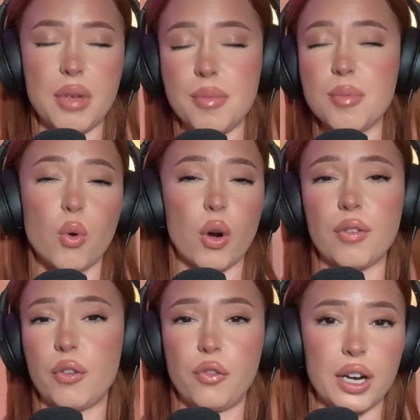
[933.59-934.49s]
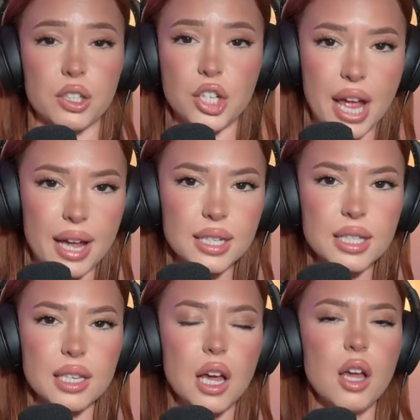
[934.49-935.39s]
maybe more of a fair
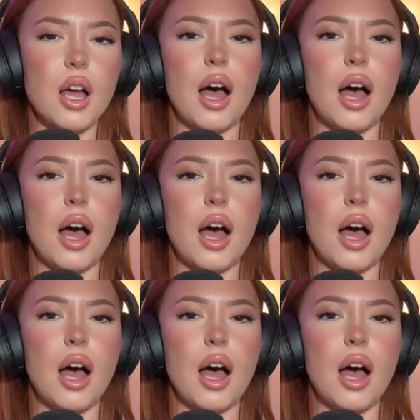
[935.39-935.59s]
chance,